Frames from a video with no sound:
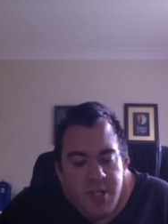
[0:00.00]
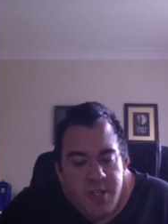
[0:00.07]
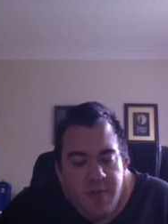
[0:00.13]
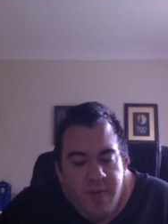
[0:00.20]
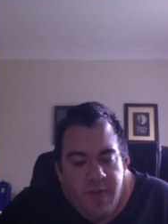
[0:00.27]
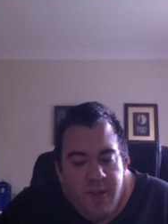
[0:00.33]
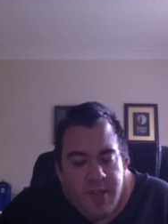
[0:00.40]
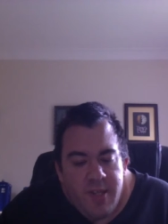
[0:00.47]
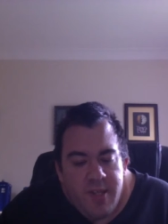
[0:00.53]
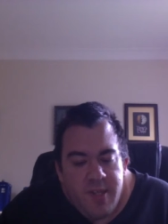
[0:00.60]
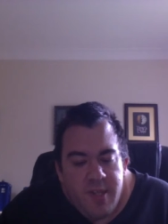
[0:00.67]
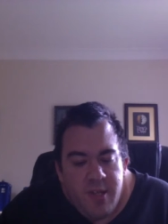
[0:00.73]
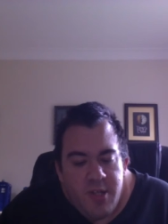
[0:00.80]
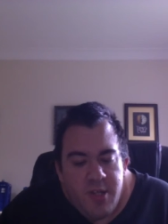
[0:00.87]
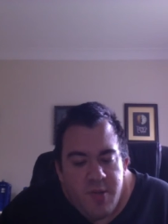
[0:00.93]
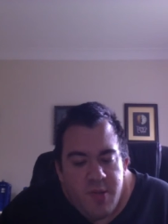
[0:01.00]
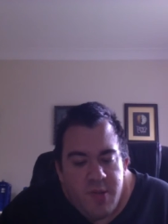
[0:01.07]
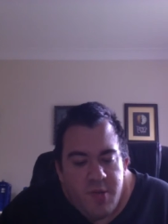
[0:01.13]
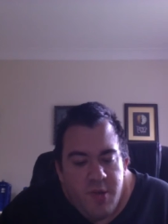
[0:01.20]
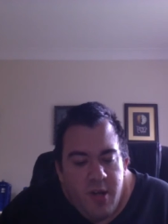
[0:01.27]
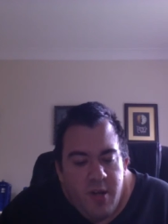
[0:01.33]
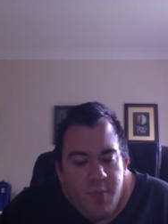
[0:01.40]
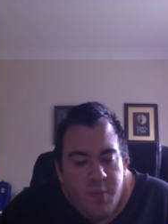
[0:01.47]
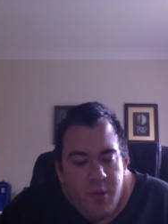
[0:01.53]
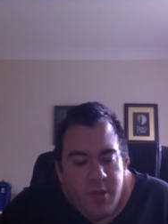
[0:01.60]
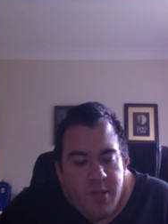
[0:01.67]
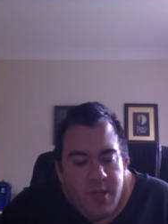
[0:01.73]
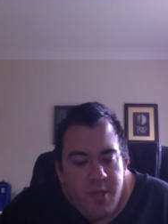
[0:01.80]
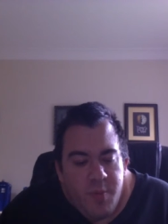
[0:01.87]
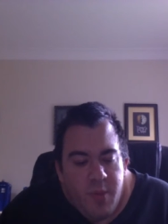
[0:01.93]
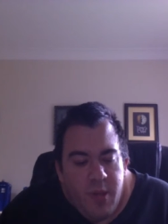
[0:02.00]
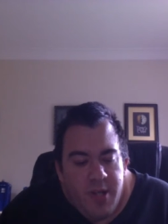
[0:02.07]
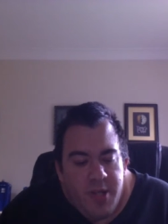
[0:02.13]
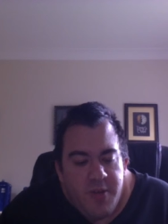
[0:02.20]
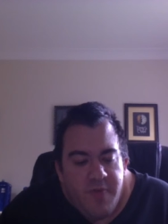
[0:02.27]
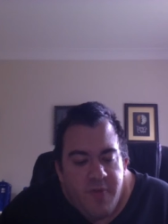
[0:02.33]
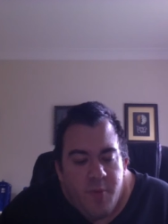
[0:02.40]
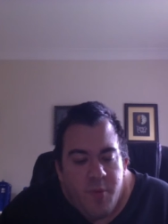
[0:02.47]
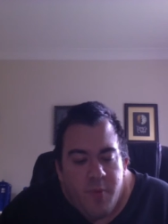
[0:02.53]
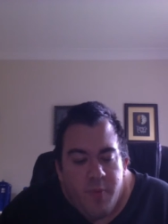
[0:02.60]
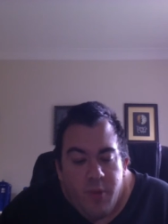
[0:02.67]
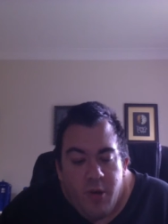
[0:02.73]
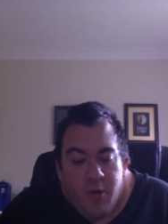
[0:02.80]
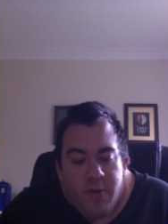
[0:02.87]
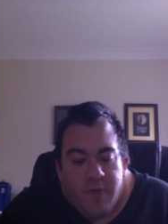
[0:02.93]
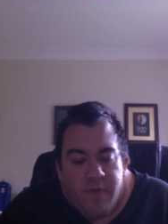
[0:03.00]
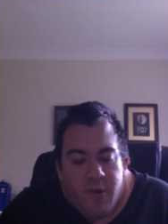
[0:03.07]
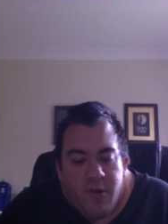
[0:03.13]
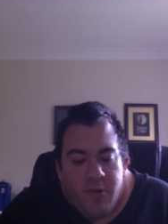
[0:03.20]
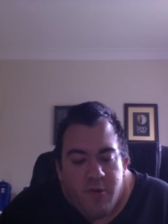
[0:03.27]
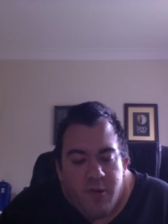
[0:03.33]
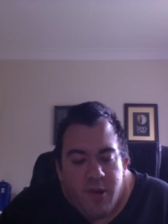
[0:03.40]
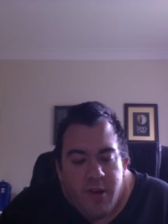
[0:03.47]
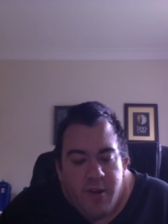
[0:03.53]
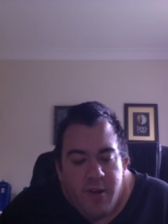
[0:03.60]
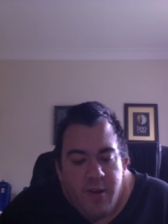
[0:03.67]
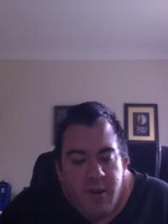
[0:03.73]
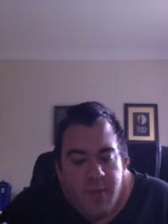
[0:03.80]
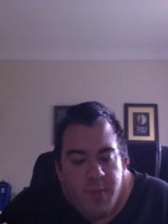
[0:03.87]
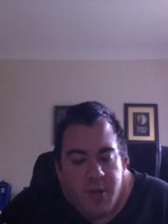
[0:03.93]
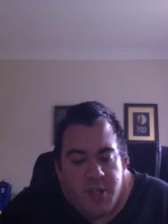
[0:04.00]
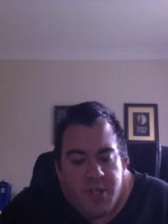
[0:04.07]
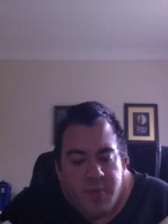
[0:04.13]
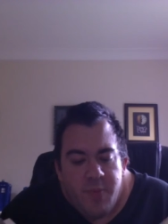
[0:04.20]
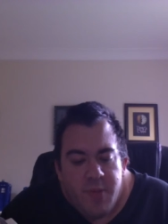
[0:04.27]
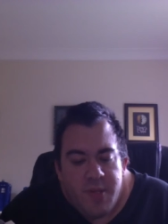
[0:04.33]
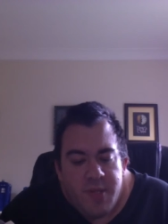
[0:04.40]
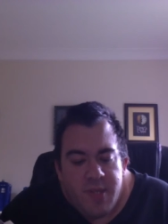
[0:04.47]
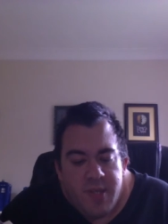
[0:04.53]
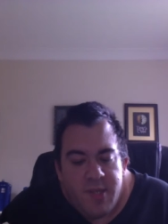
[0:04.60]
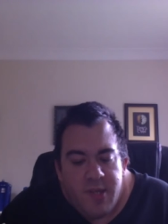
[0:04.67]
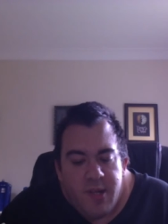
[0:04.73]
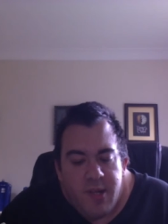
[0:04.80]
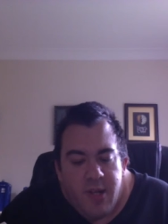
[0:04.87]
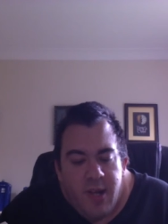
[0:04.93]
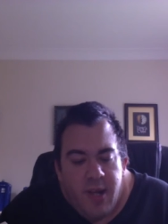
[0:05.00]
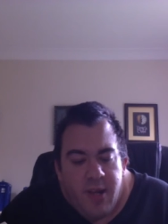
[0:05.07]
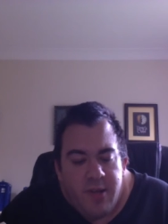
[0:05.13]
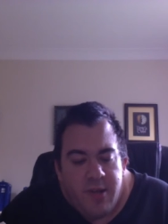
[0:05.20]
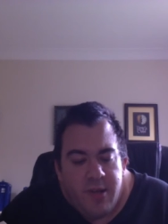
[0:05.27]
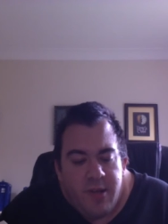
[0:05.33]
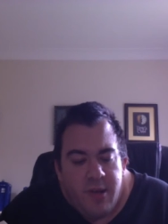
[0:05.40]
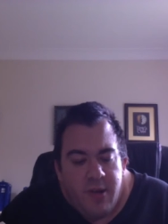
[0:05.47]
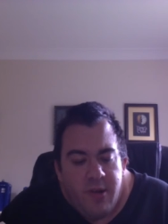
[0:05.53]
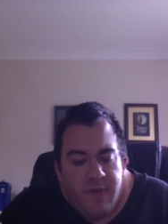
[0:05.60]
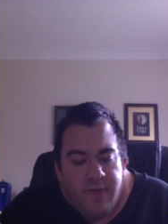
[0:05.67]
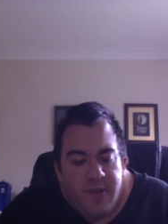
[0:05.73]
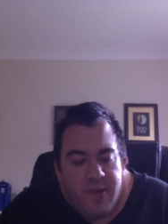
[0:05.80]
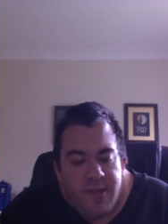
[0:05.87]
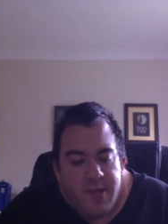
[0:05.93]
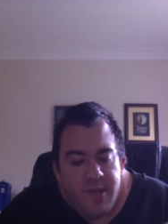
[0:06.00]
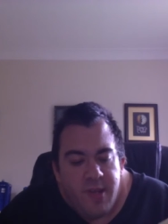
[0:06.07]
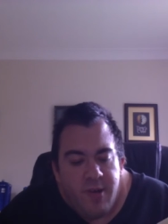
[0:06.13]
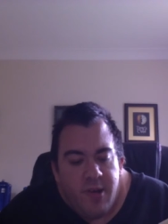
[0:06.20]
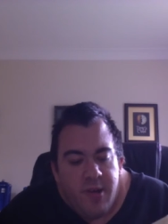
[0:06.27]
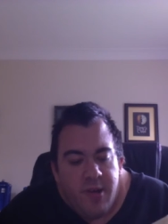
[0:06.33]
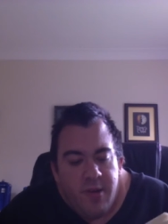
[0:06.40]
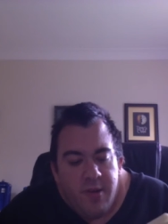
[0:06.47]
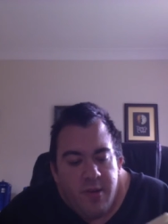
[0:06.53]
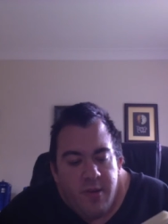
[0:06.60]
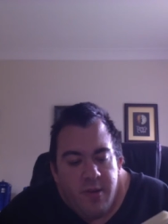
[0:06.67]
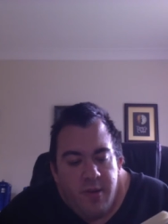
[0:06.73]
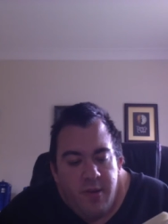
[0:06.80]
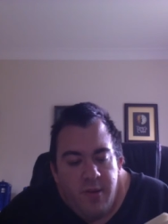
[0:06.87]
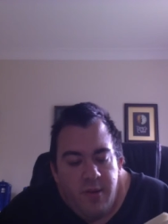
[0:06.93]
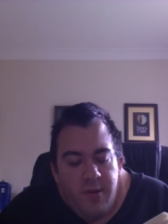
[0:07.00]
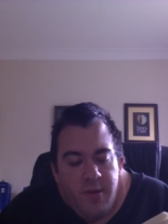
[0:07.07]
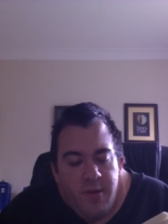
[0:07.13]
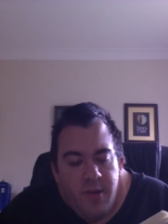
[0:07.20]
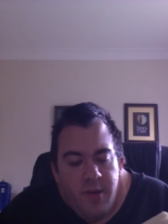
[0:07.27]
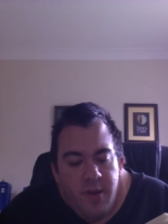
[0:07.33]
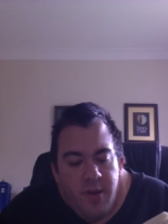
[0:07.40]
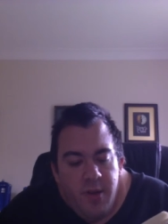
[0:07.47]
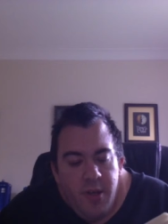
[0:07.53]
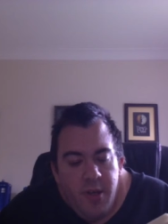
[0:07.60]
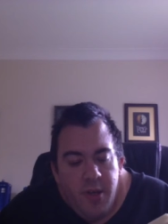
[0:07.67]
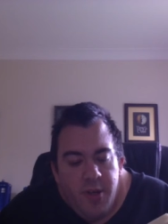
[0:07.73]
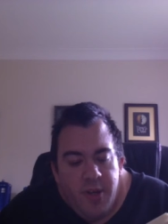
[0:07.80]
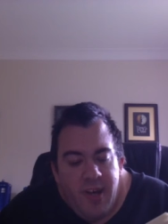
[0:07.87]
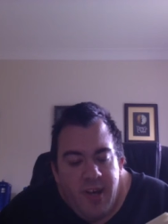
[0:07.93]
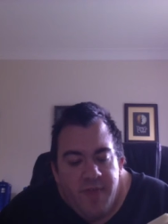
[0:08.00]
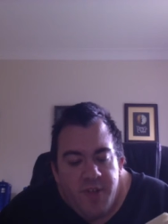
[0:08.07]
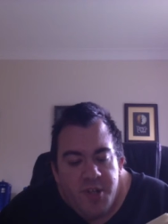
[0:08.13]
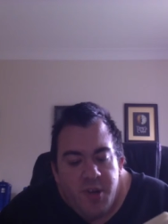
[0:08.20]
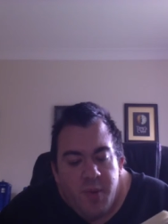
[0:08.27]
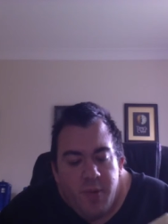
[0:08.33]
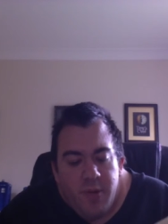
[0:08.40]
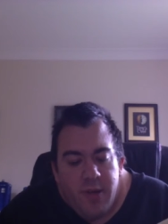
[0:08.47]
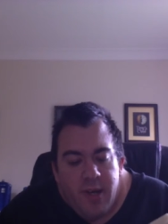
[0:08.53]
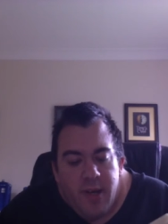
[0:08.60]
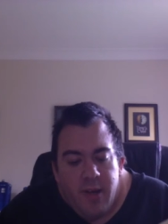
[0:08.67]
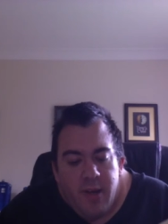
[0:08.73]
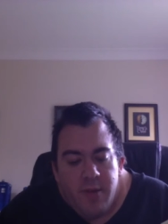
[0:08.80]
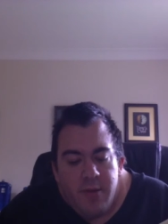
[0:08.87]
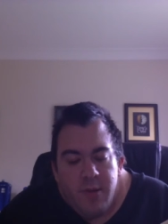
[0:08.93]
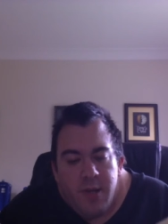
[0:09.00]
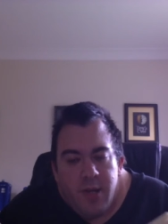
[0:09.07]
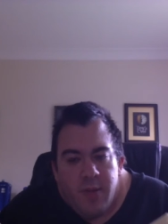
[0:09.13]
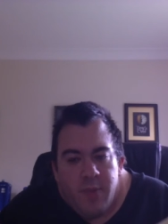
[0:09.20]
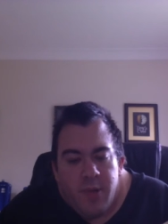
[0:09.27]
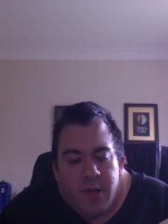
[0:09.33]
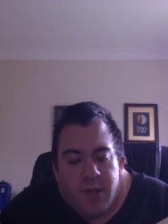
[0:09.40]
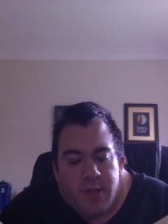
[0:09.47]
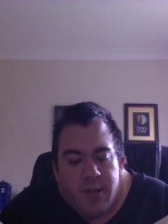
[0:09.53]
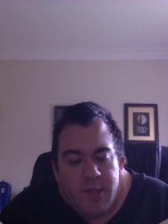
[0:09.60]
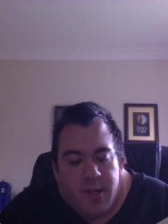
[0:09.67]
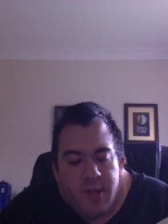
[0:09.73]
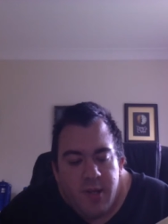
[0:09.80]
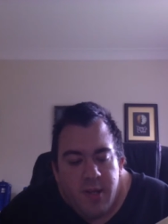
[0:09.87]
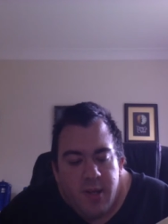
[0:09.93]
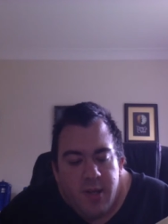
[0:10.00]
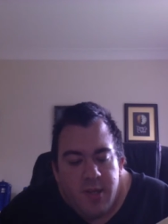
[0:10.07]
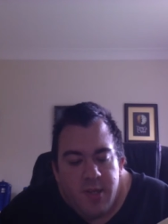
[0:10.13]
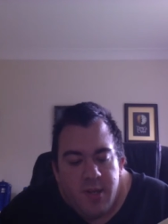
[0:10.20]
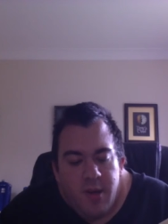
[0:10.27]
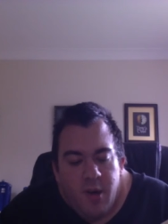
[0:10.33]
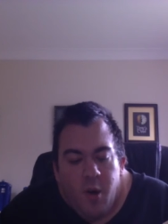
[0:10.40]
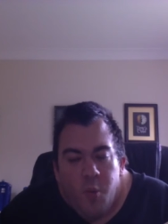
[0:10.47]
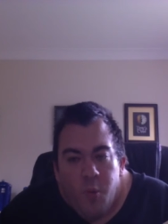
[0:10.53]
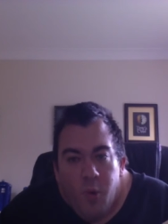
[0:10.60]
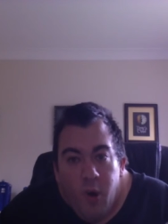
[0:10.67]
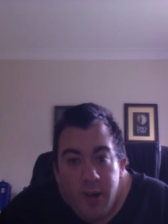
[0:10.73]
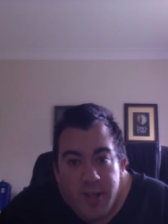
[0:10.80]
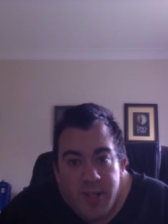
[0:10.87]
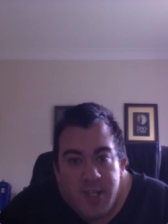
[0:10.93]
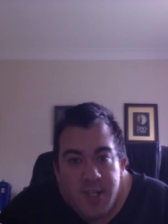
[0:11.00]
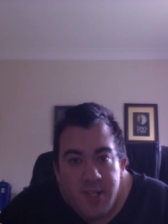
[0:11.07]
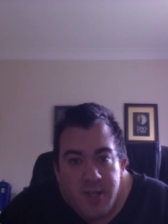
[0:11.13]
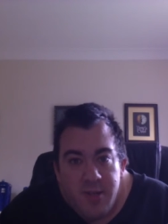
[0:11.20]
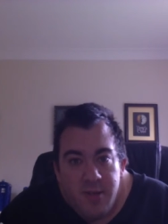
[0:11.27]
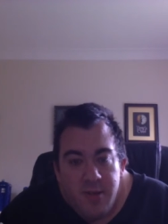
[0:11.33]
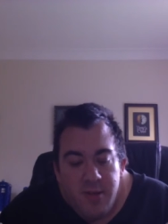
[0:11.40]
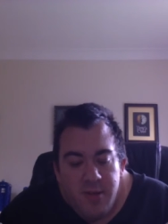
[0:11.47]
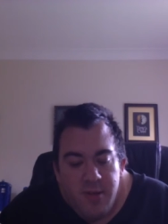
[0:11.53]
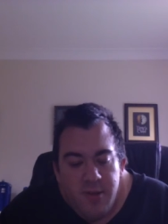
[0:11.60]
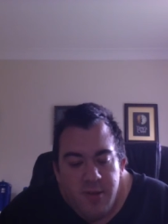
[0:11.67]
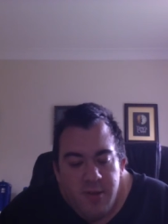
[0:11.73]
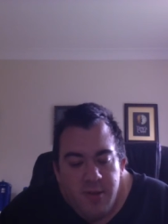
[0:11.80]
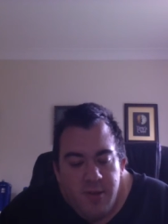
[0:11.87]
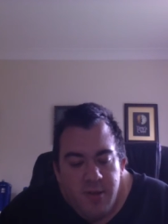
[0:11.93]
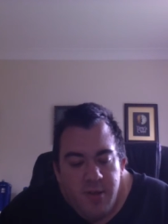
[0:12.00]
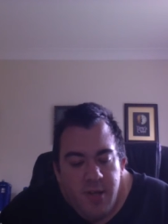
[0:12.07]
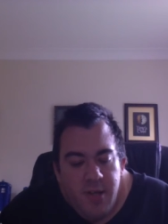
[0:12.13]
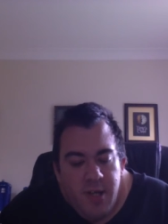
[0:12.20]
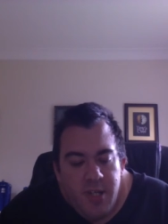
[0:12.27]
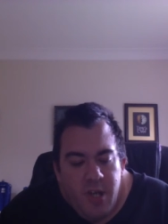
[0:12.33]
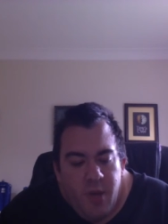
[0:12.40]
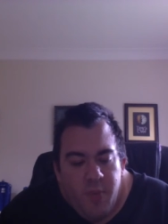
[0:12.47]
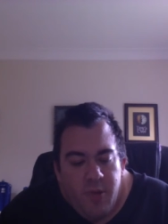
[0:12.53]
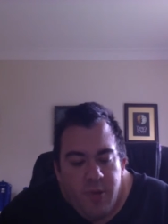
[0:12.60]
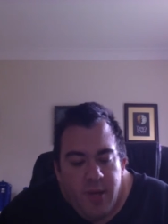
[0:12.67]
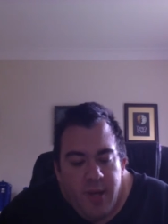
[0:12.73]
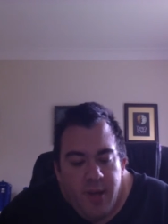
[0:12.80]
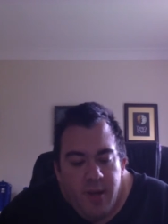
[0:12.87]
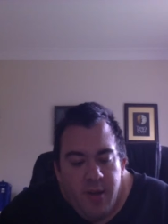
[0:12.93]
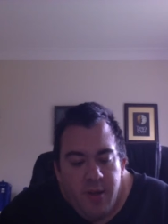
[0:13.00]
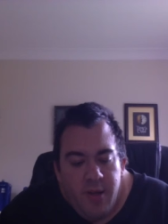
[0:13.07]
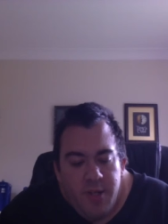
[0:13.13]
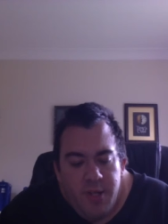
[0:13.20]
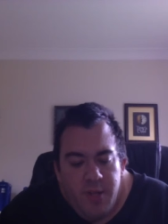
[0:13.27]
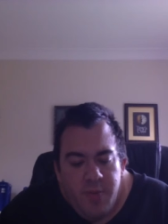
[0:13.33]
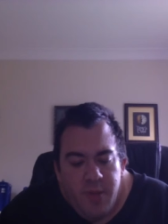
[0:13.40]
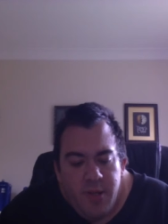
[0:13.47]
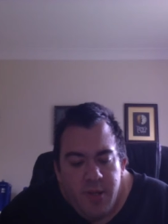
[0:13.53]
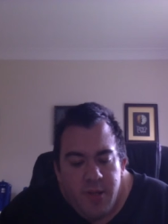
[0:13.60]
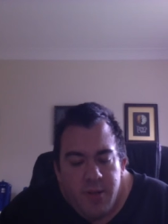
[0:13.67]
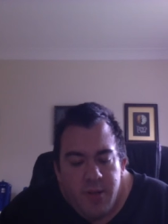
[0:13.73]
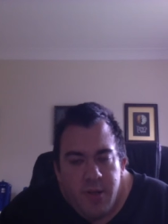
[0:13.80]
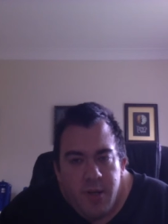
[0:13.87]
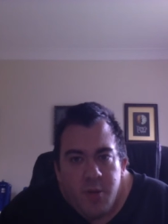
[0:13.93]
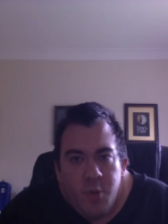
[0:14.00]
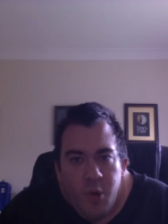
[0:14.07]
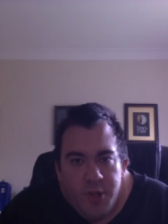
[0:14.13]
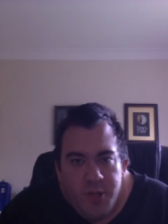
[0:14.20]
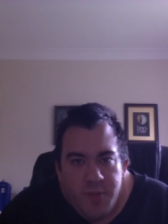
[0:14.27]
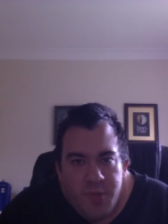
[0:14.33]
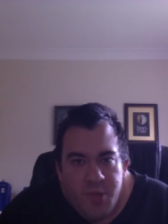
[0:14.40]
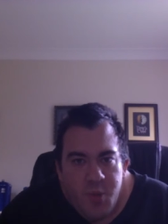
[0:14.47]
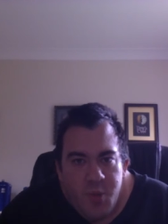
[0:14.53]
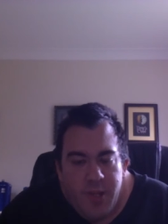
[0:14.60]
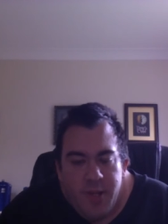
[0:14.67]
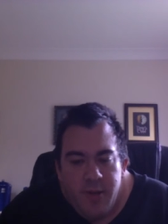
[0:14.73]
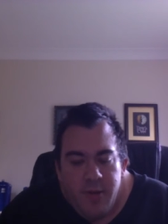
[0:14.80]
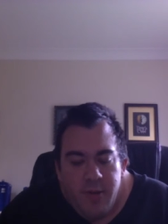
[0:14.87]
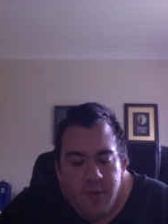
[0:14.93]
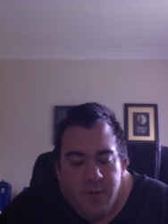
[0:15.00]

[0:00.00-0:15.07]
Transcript: She felt as though she was trying to pull a sponge from a block of concrete, but she persisted, eager to know her friend's theory. You'd have a doppelganger, Abigail said at last. A what? A doppelganger, a duplicate, a quantum twin.